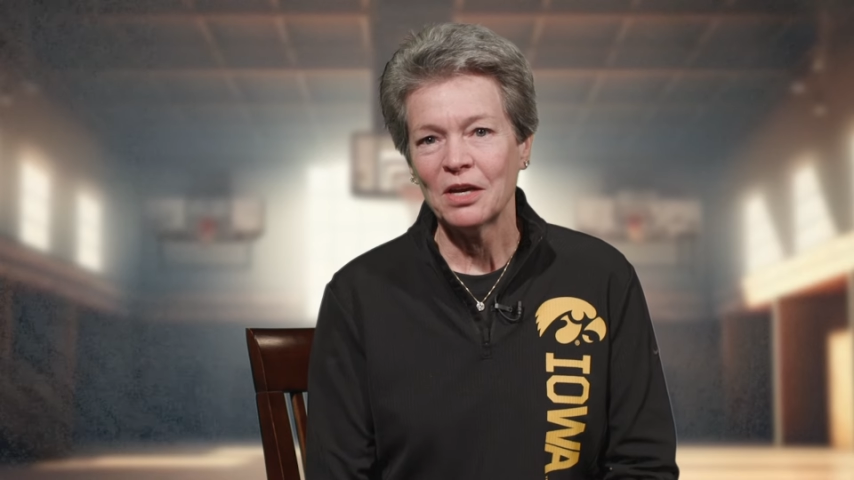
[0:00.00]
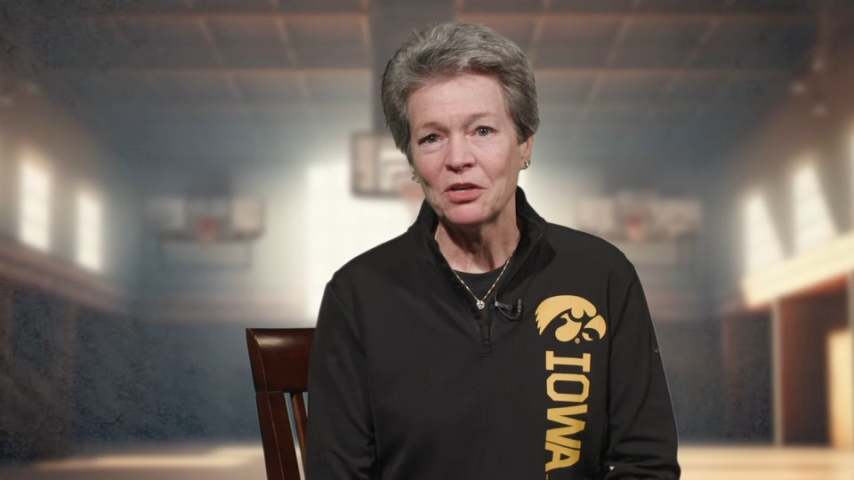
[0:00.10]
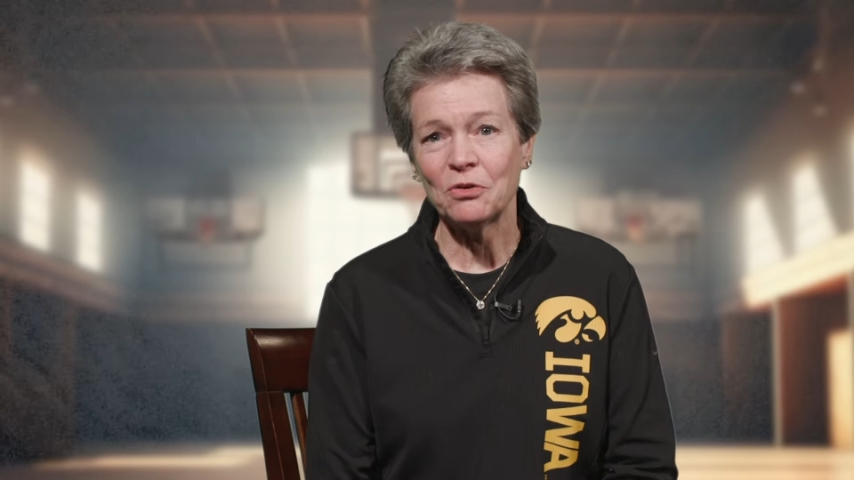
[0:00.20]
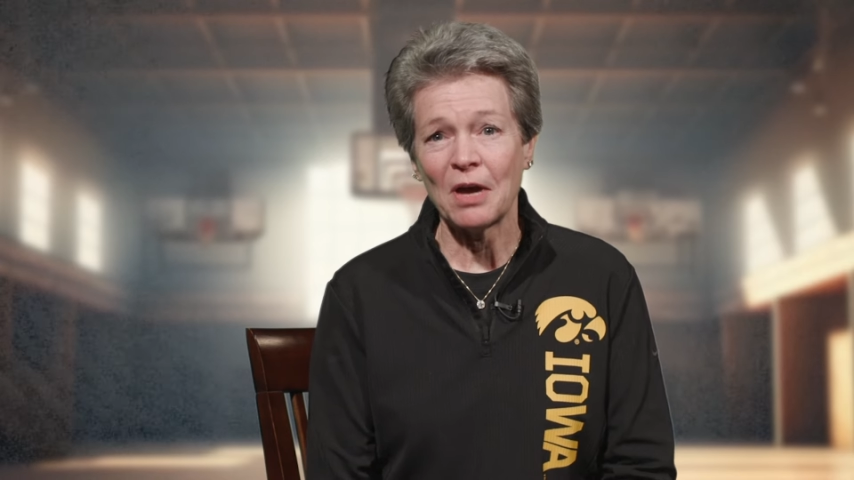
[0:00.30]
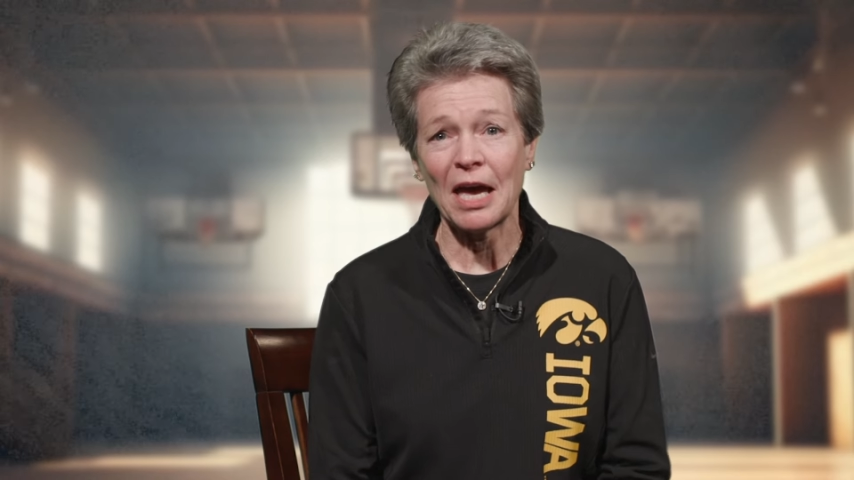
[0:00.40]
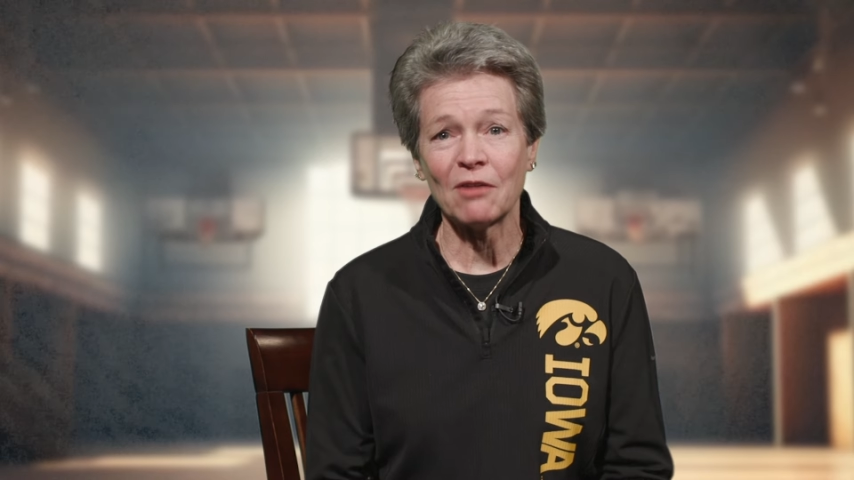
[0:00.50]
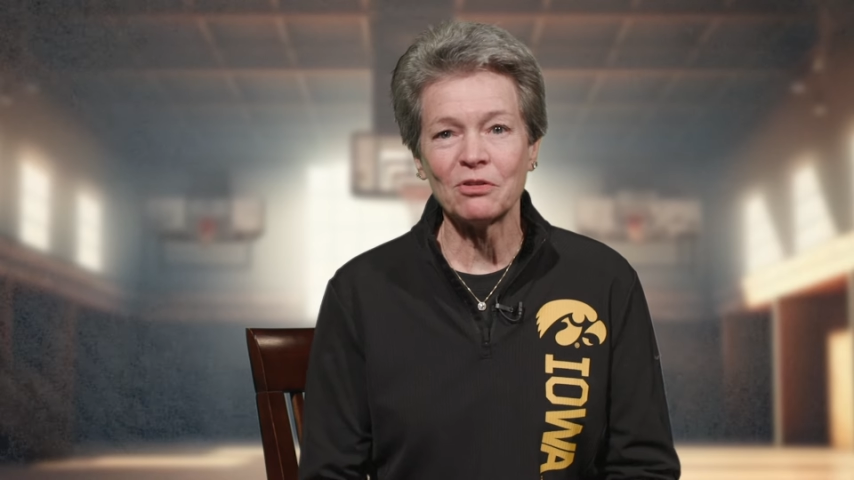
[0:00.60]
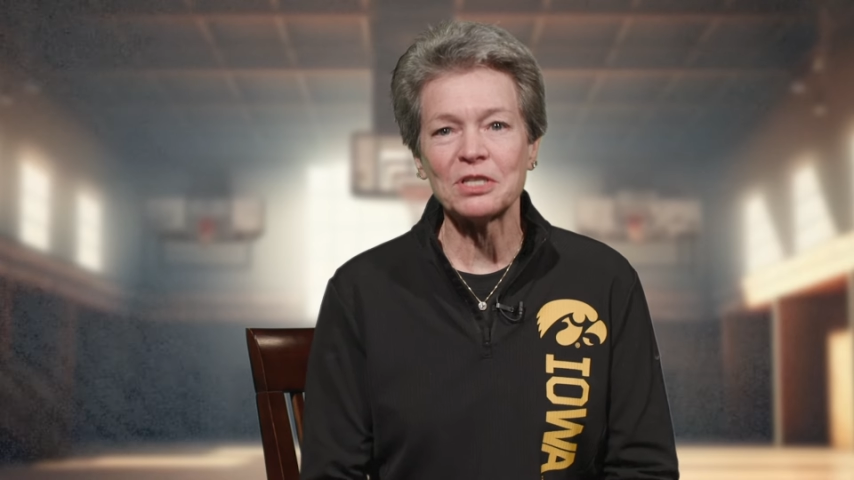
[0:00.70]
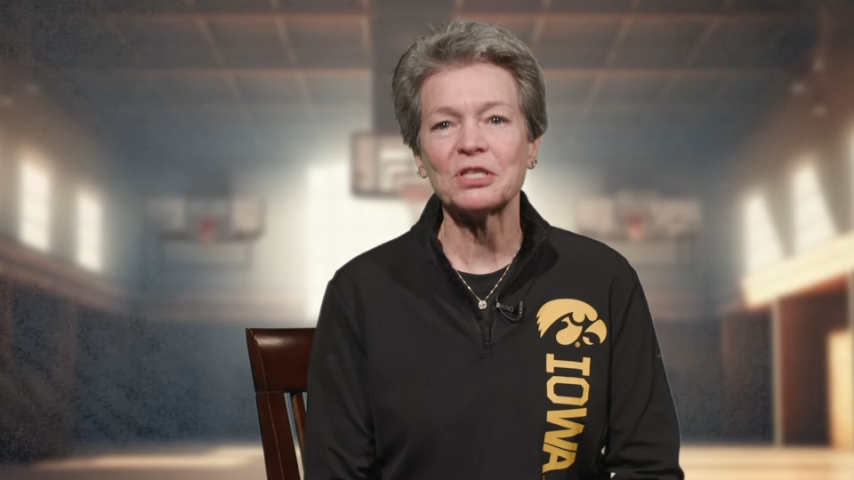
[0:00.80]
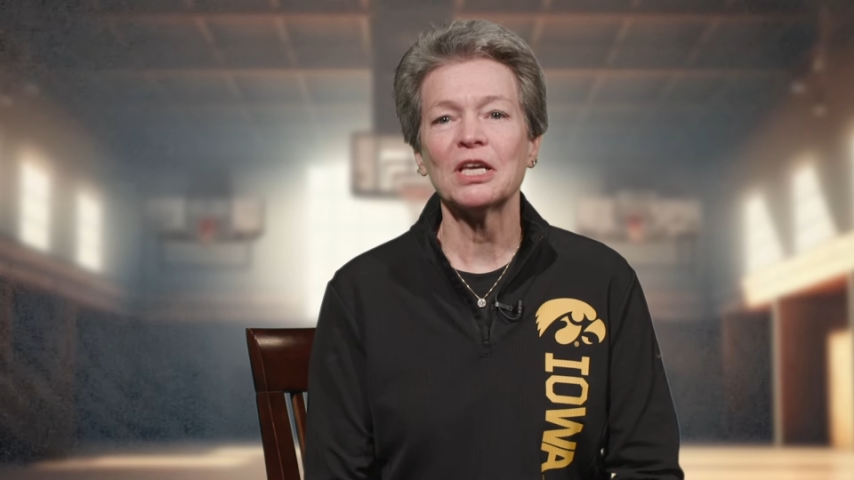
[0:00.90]
You have
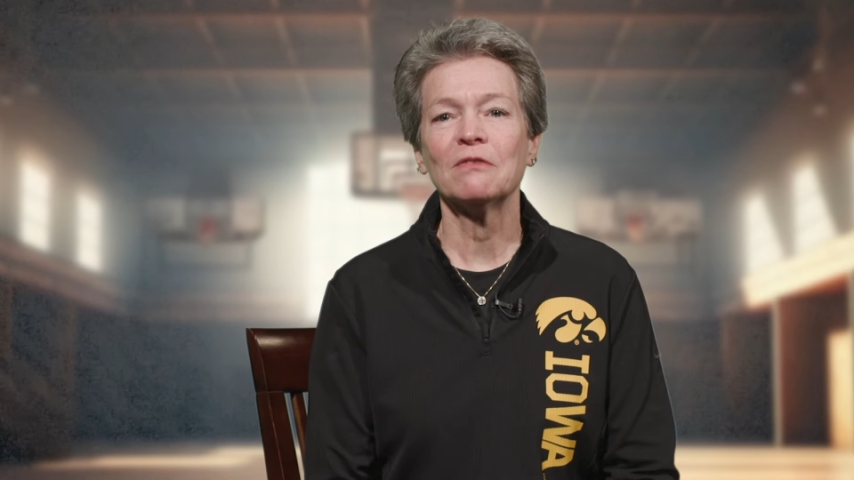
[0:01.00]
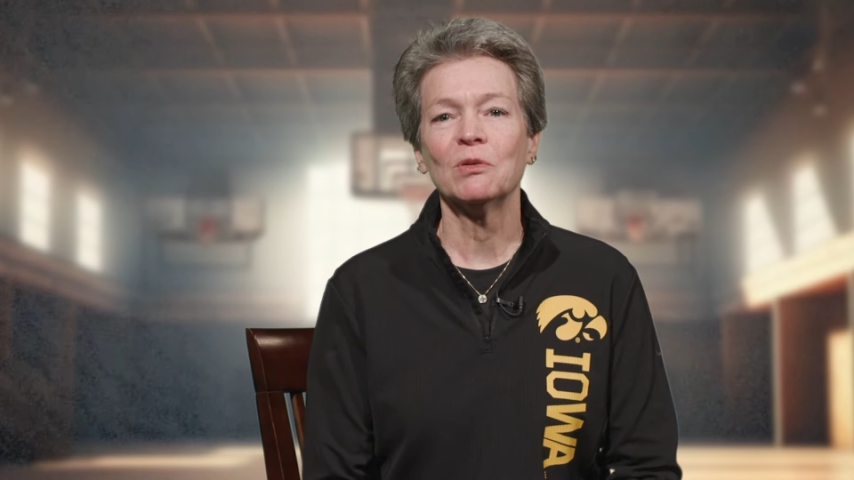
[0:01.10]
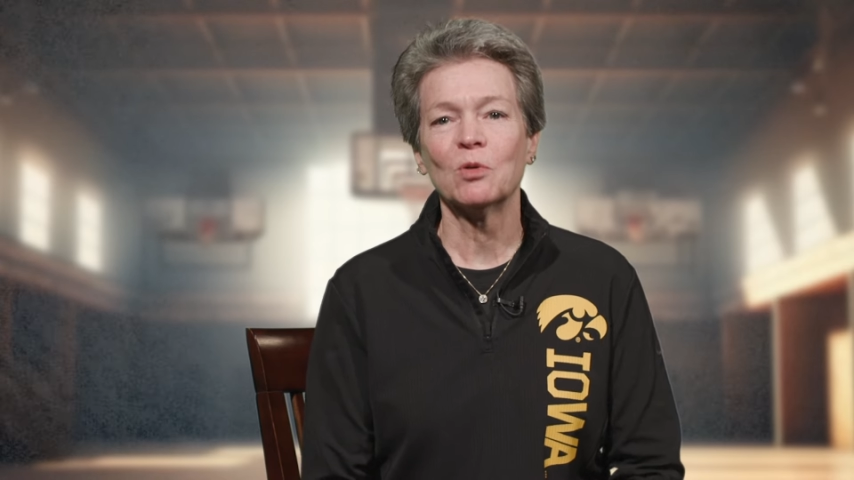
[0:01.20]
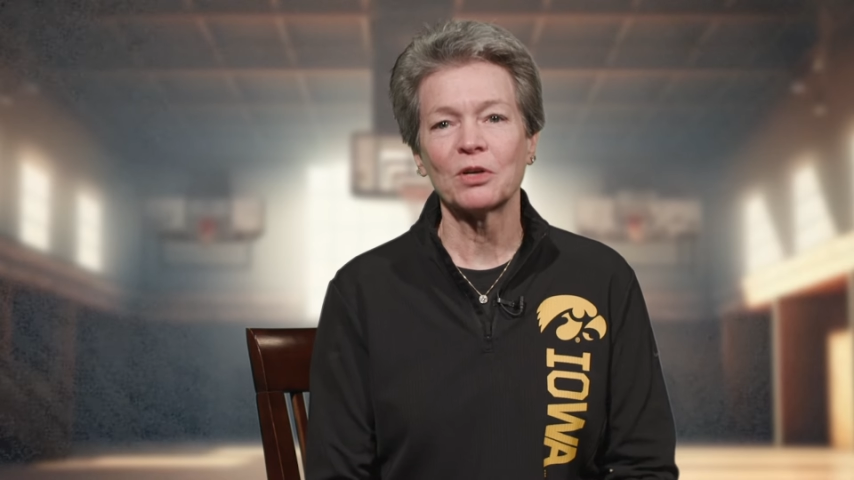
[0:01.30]
received and will